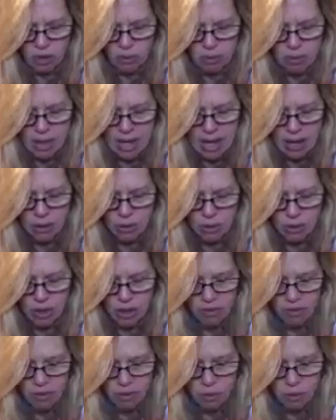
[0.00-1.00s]
empower
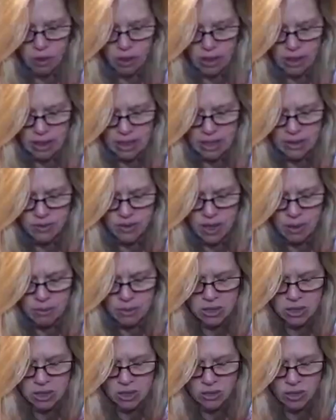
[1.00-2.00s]
everyone, and give them
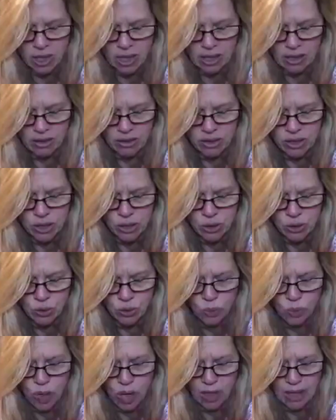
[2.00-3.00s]
the strength to
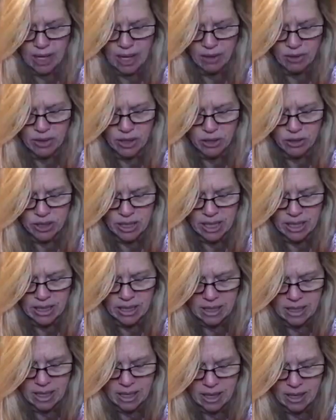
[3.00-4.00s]
walk out their
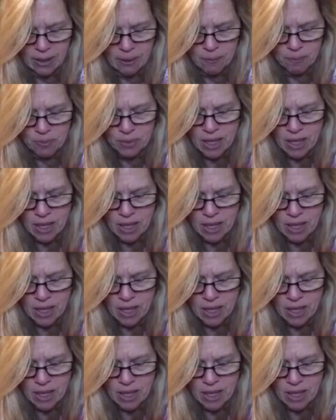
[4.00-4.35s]
day-to-day.